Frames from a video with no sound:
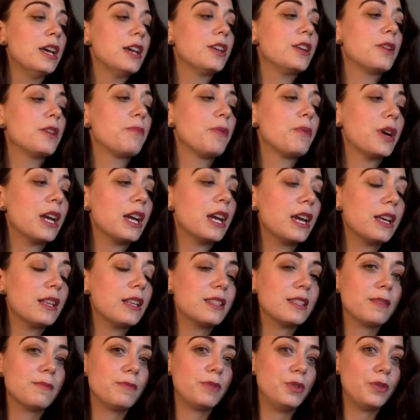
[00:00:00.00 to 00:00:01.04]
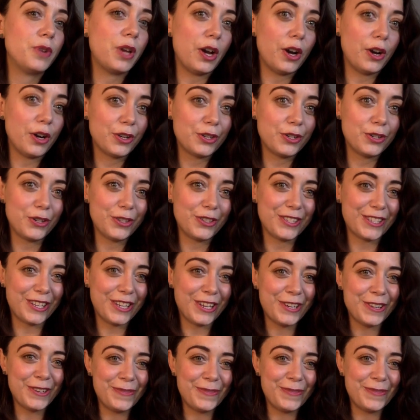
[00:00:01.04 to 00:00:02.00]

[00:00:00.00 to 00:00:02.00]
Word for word: you're bringing in some new characters.